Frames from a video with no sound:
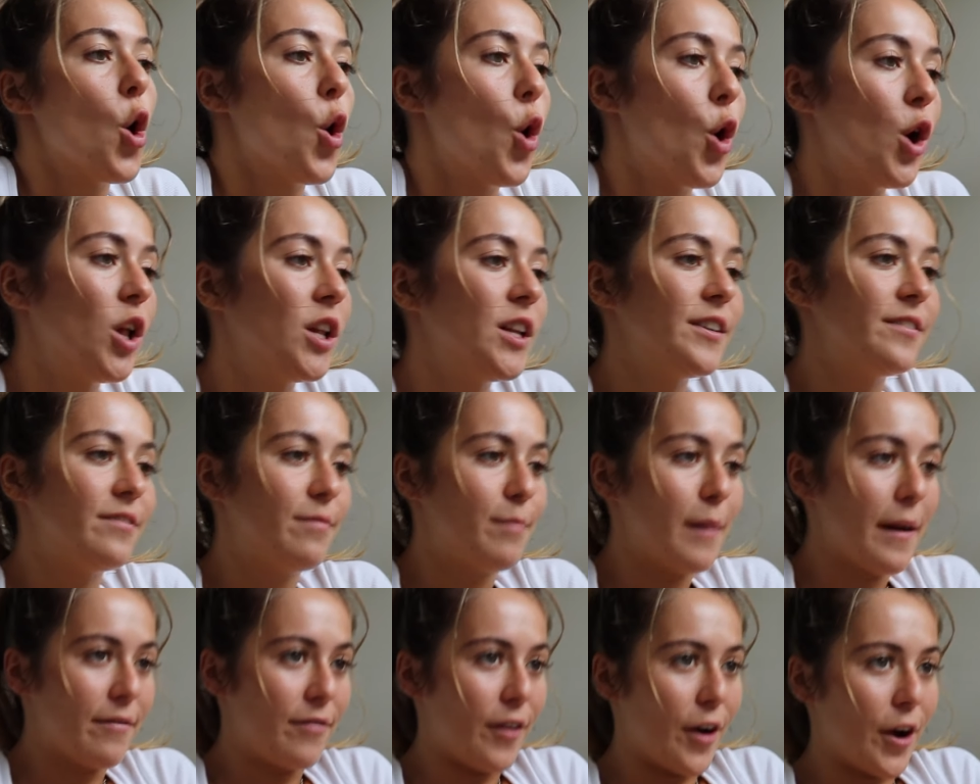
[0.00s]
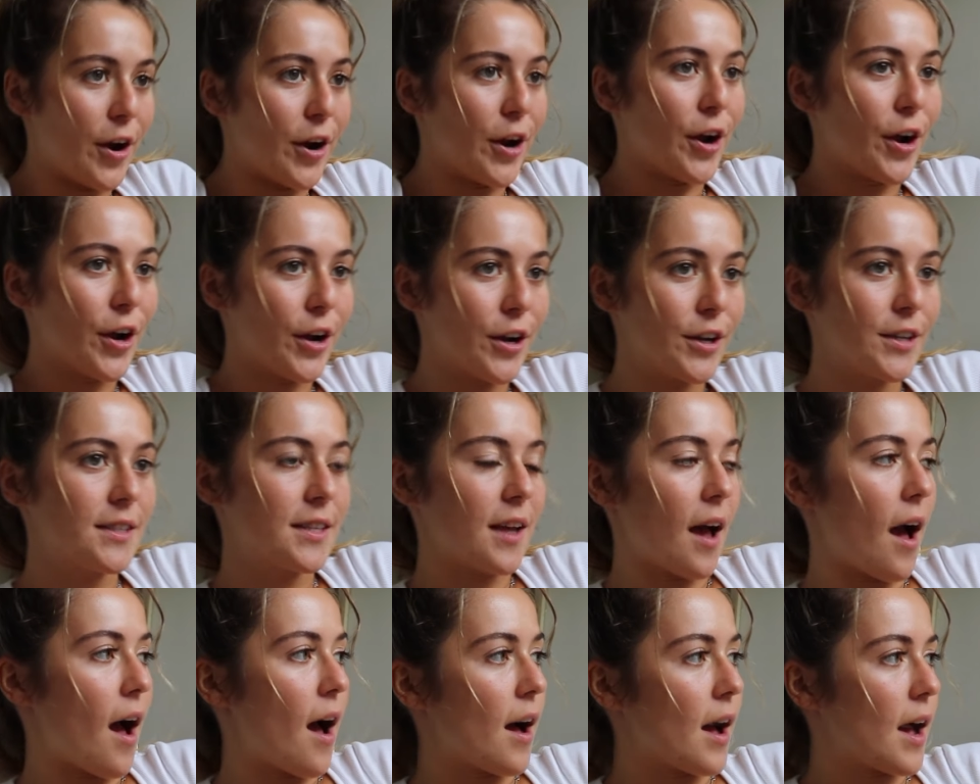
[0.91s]
all of my photos.
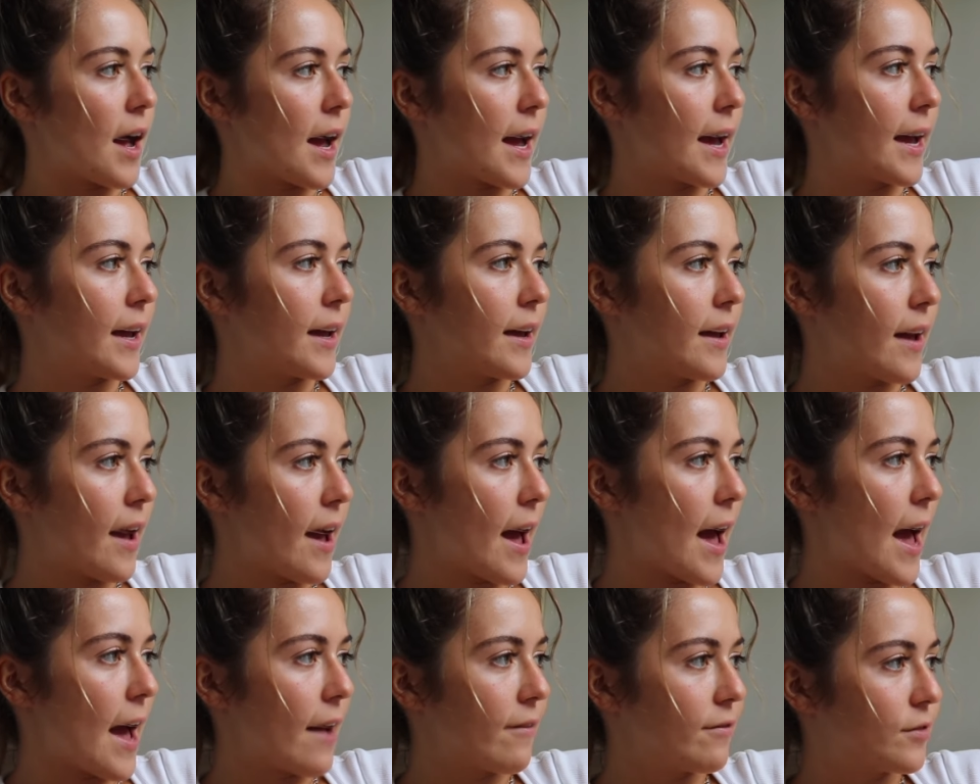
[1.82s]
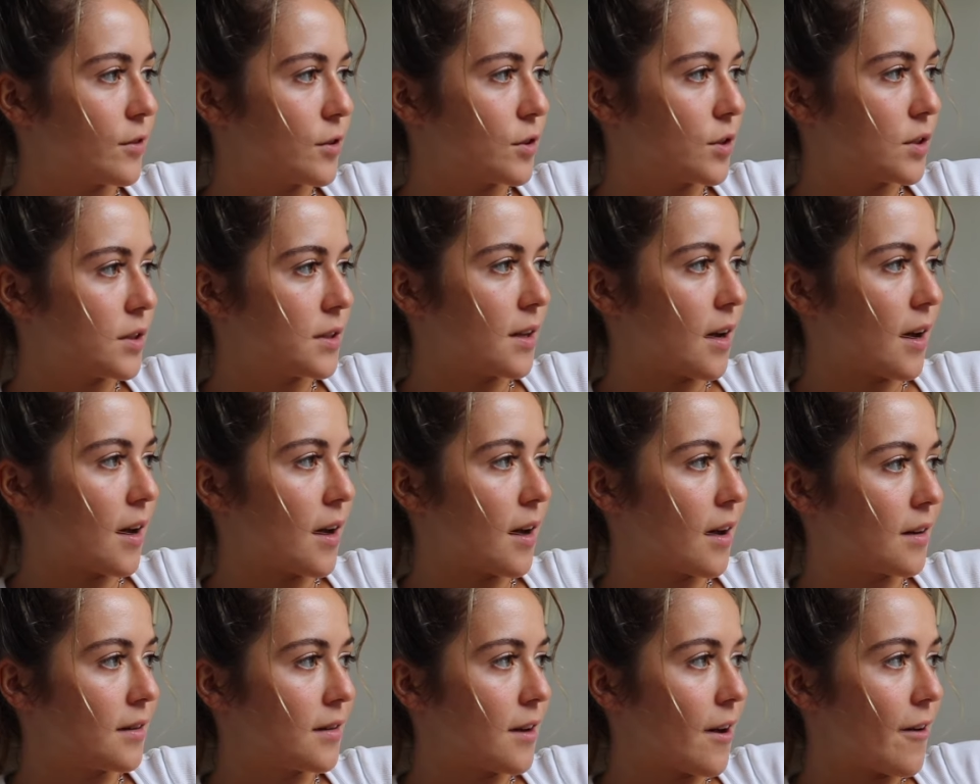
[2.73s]
I have
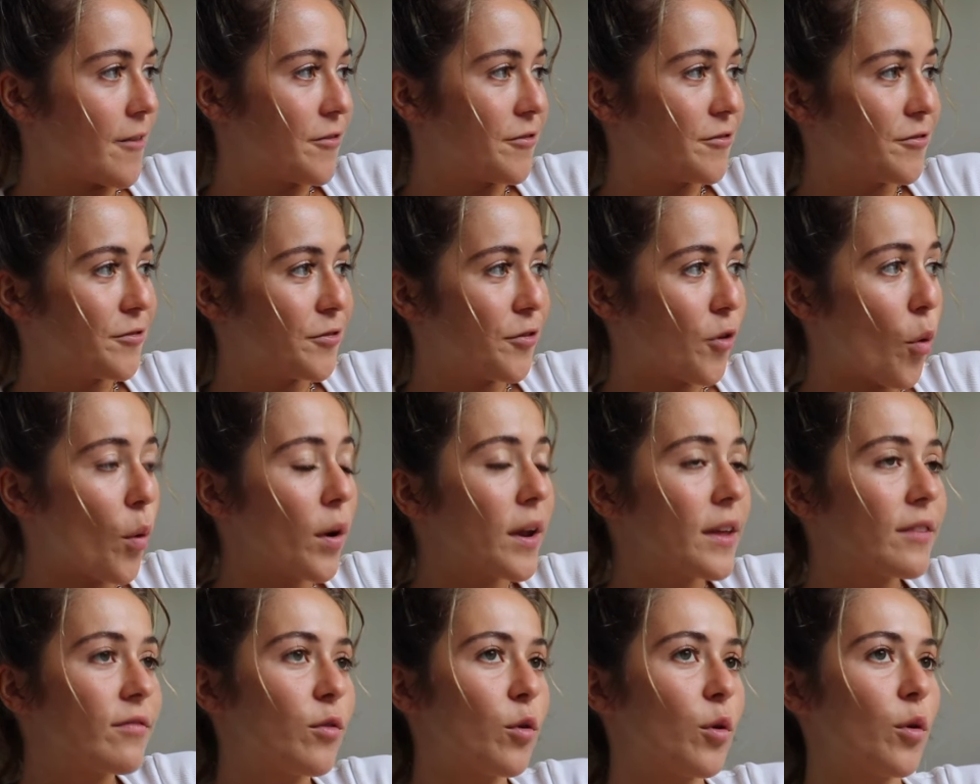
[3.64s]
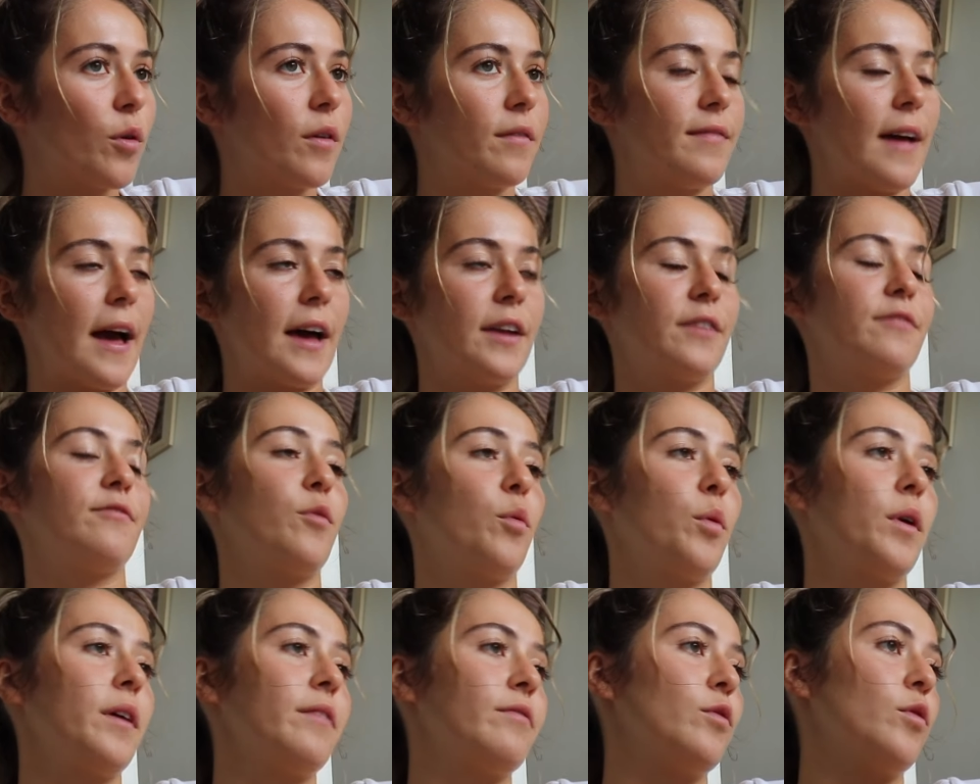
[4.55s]
found
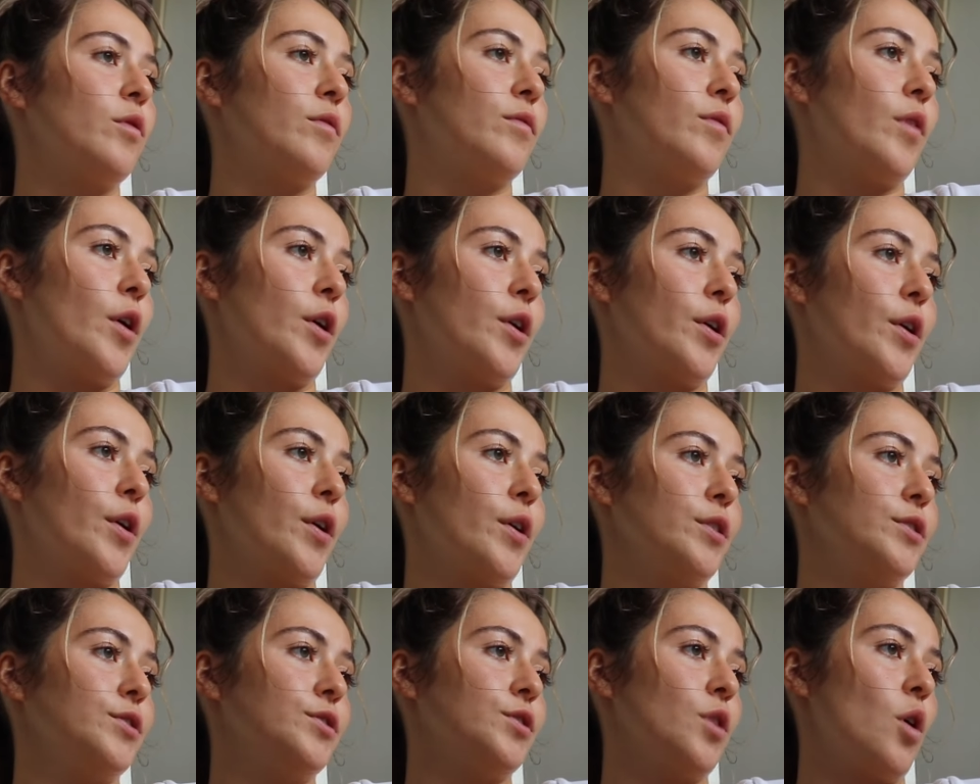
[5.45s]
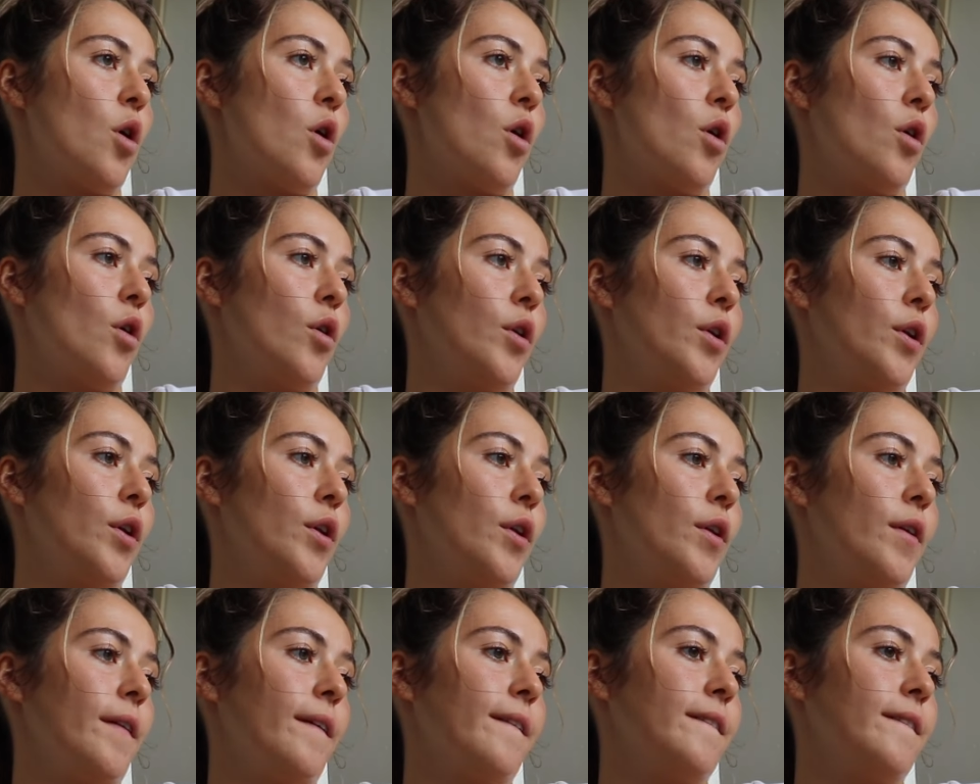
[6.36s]
44 photos on